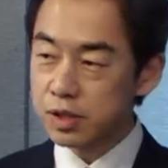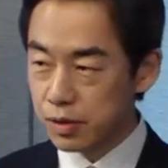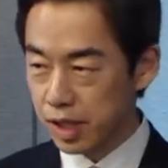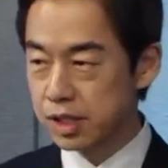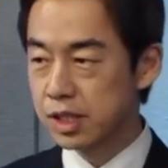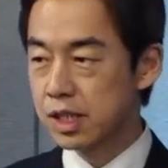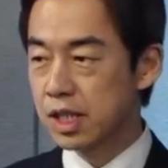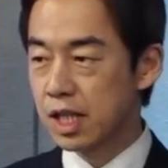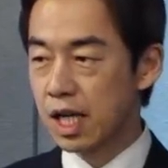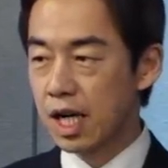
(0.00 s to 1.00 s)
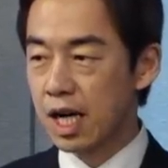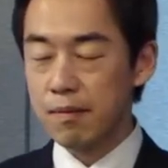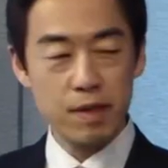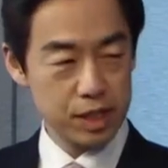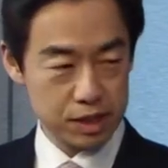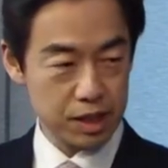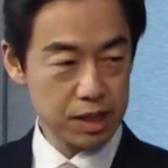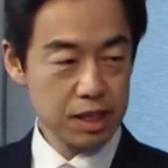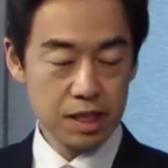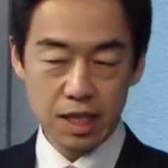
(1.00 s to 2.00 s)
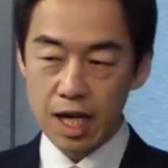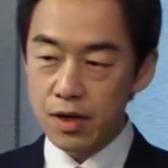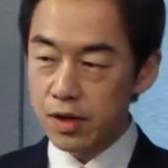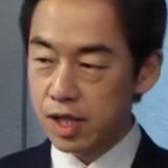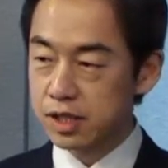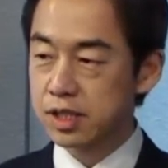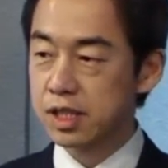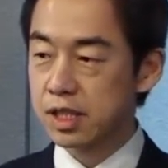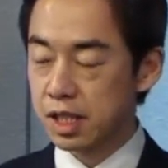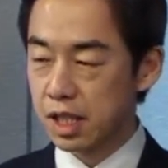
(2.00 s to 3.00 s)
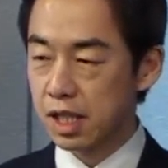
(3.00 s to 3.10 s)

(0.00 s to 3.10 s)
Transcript: quite amazing. Now I think